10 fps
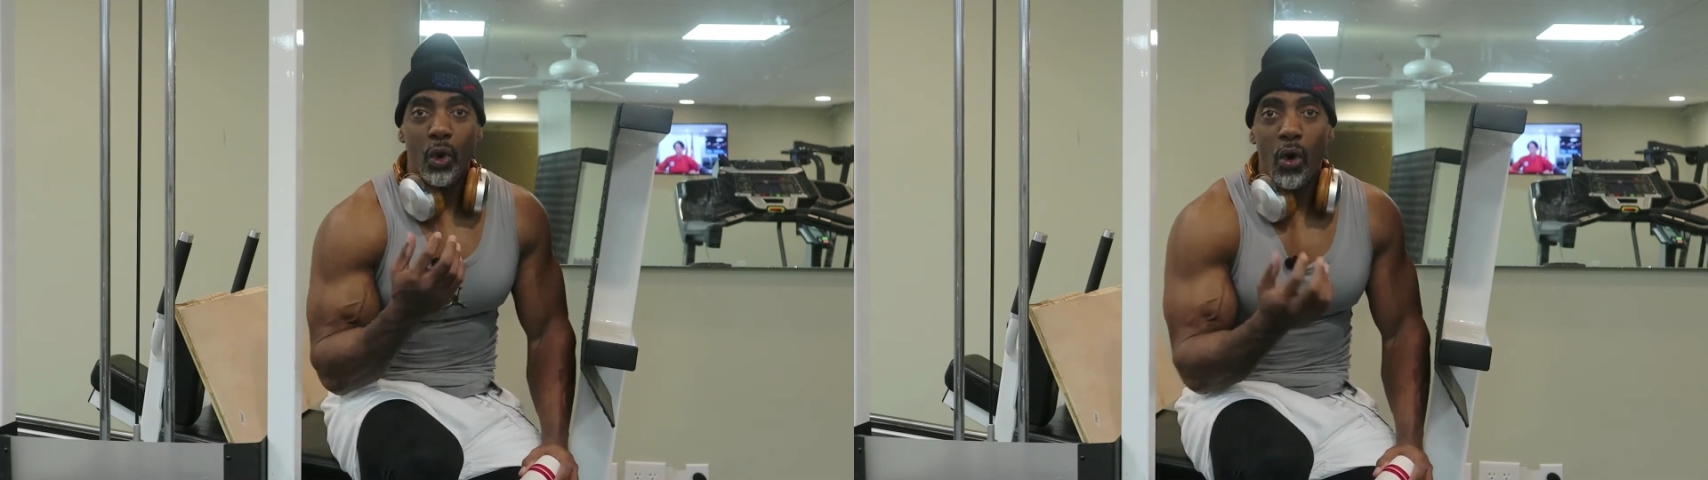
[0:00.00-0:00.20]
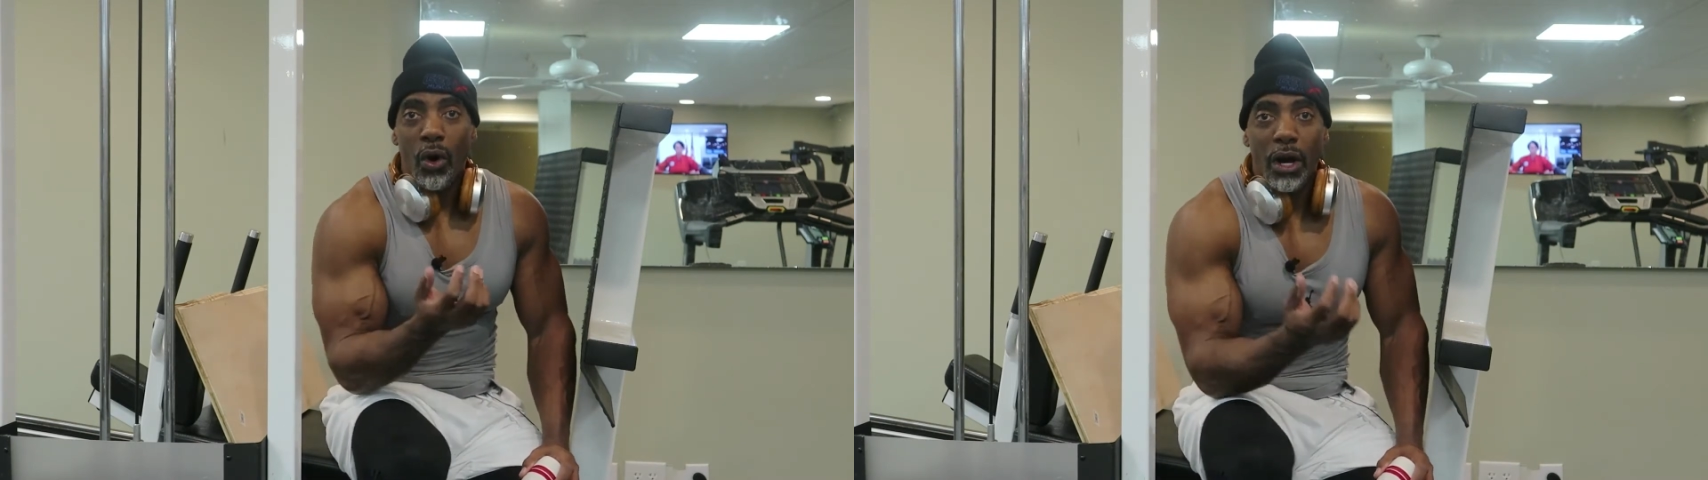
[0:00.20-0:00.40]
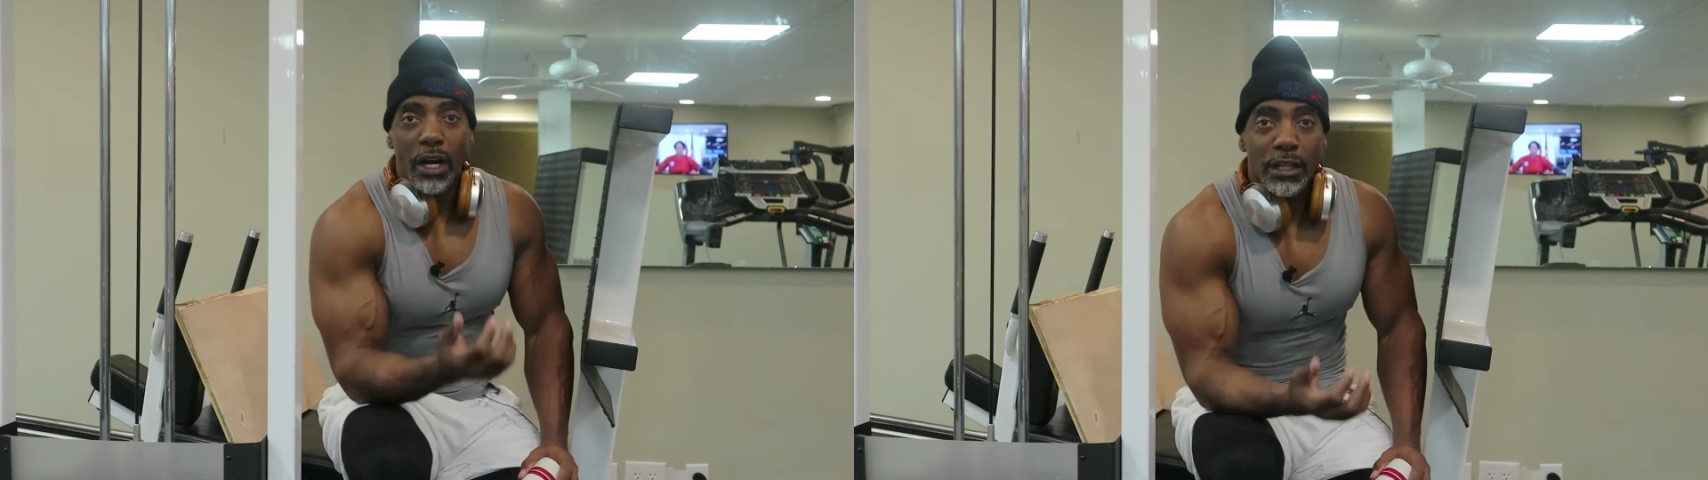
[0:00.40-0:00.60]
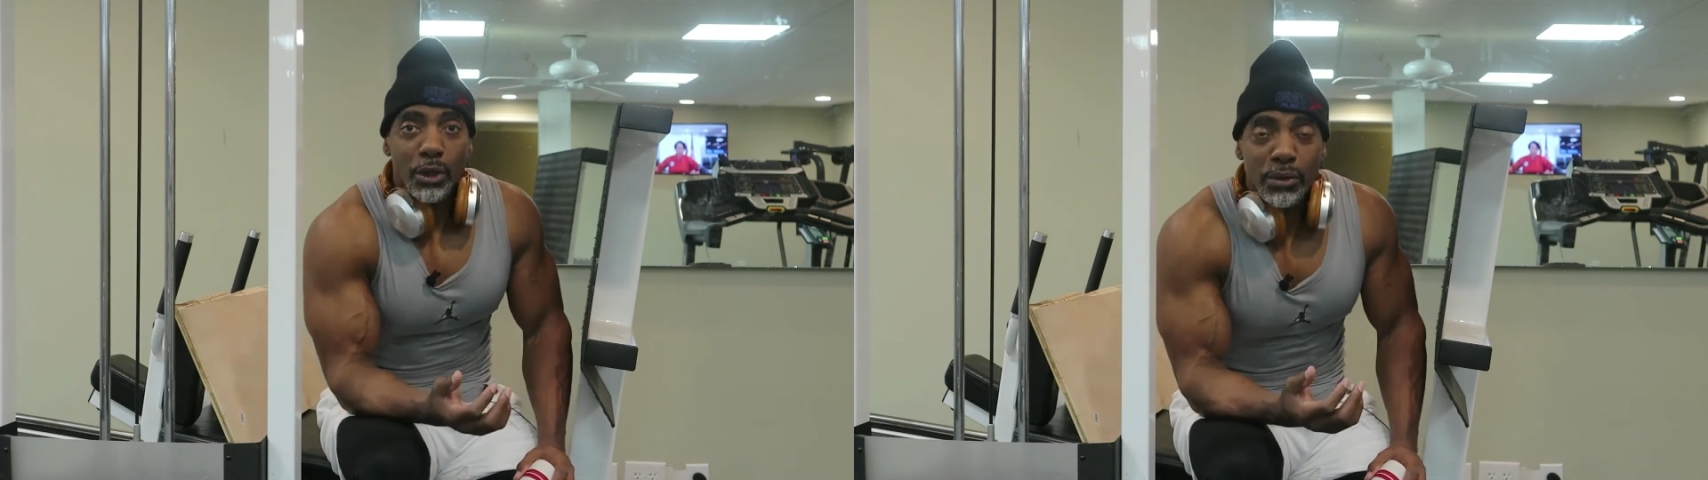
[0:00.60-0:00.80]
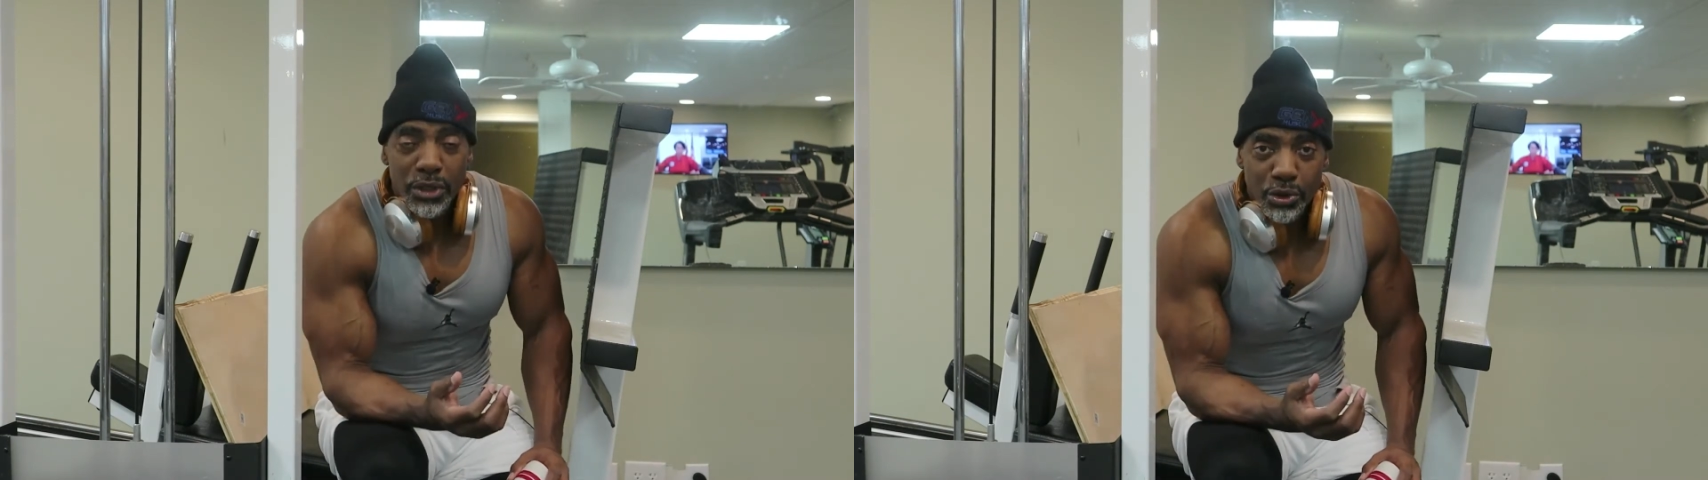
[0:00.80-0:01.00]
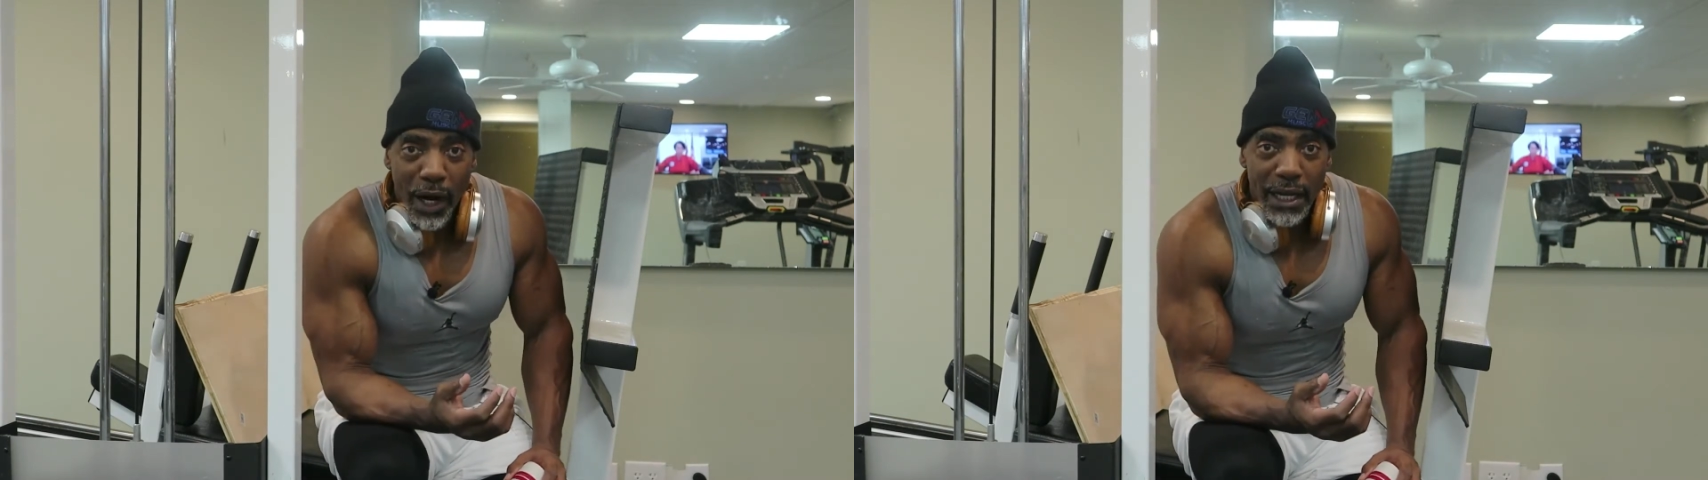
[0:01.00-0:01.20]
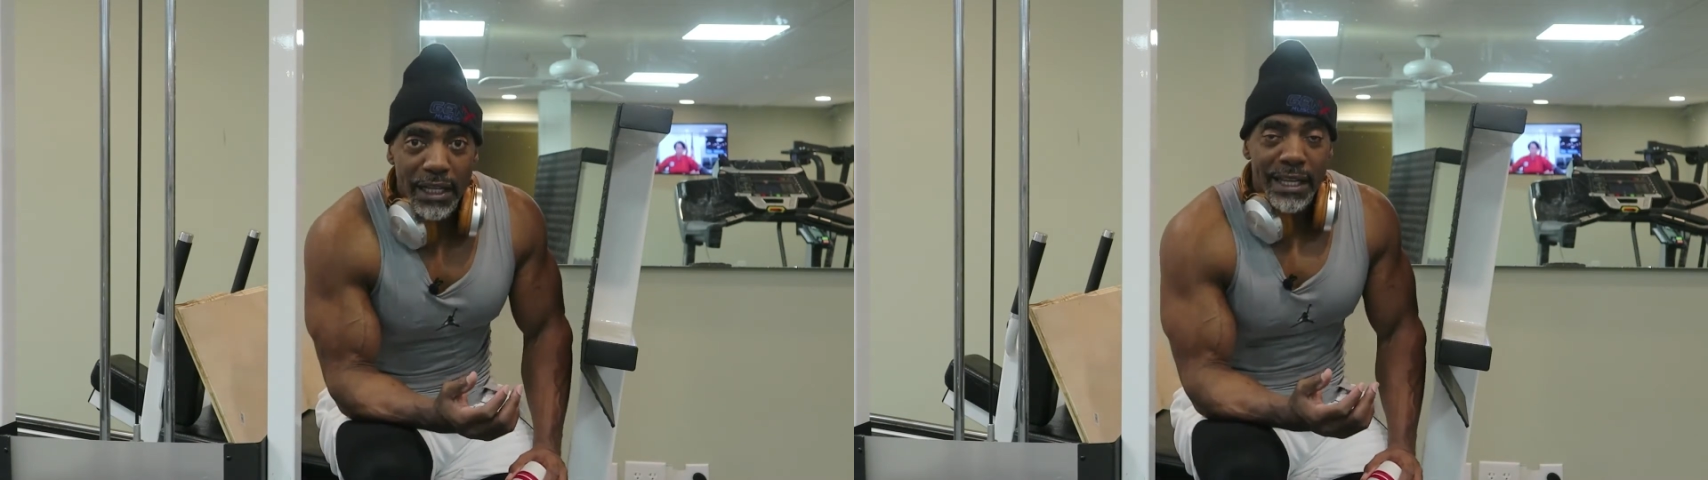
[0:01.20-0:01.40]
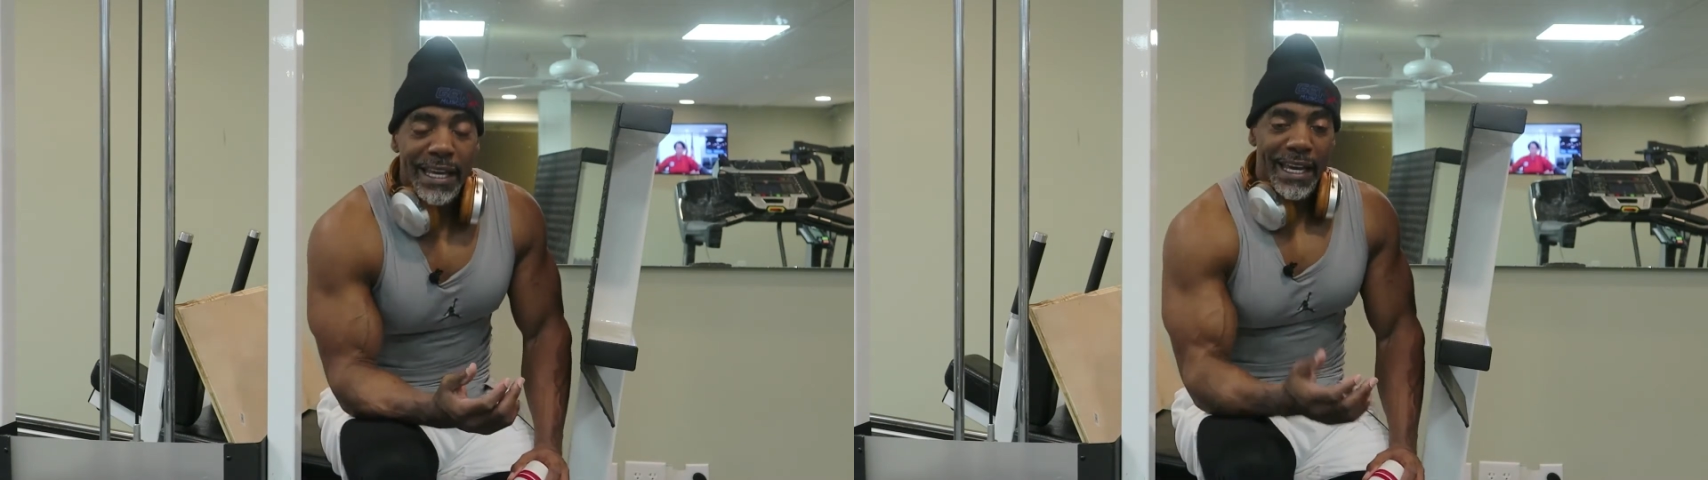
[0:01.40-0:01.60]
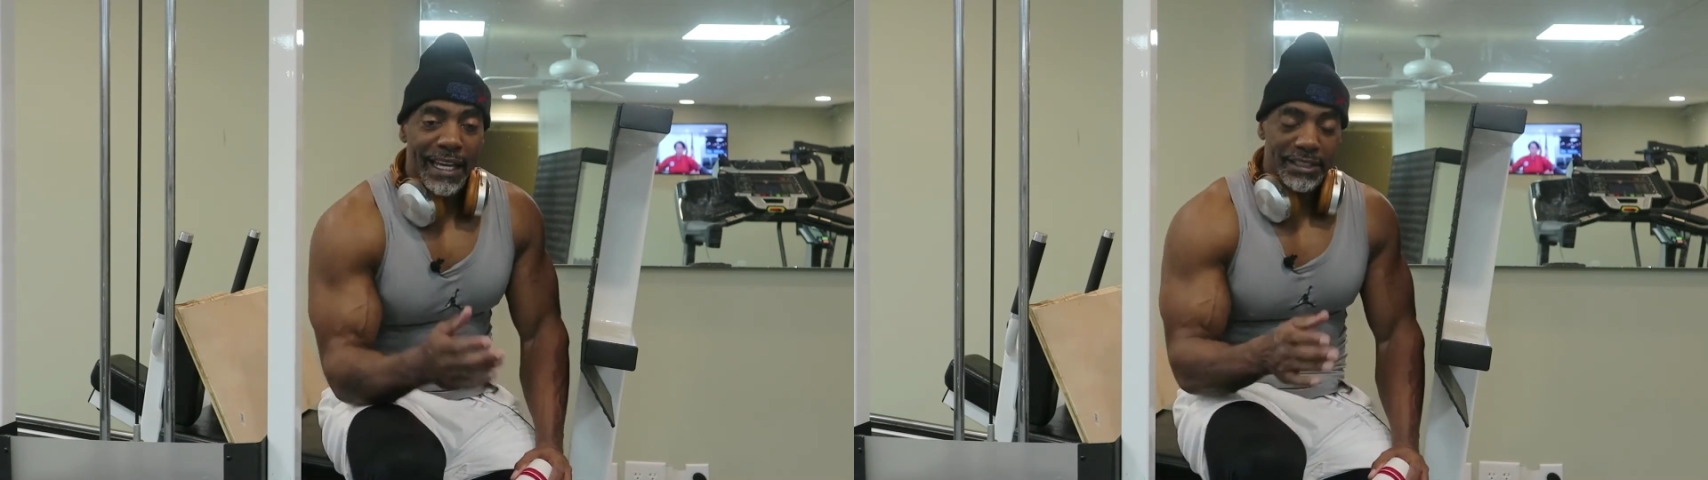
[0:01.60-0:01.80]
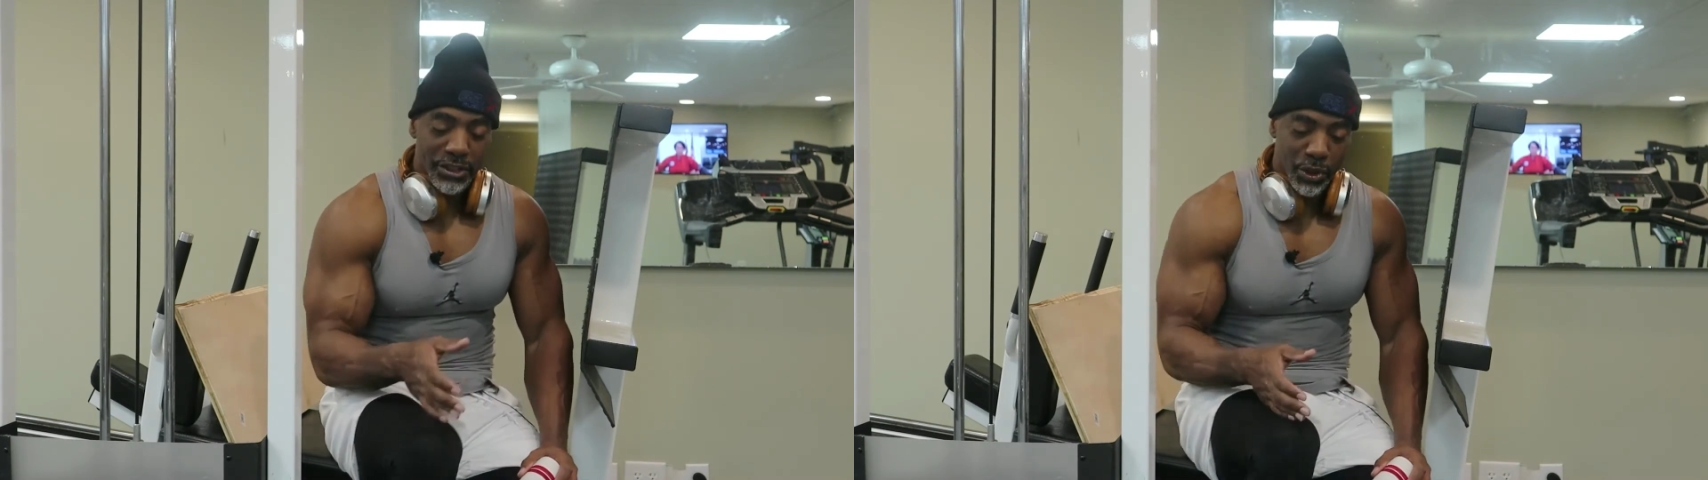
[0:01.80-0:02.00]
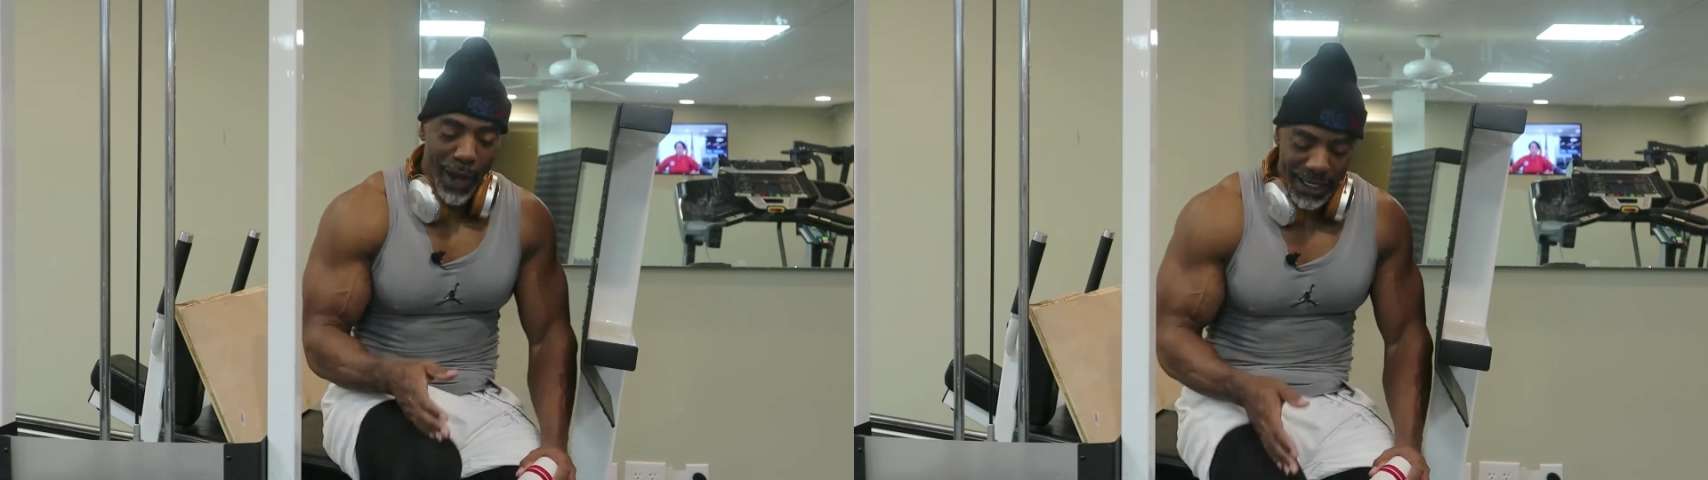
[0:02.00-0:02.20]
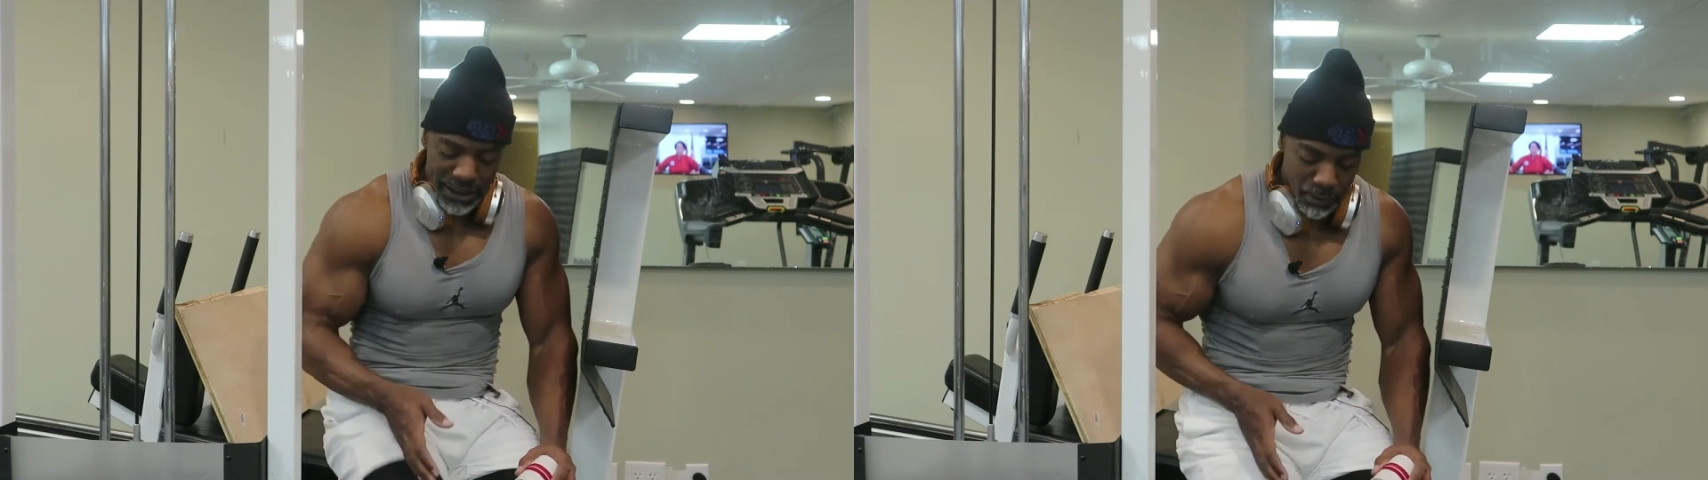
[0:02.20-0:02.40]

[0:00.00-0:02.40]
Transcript: or occlusion training is you actually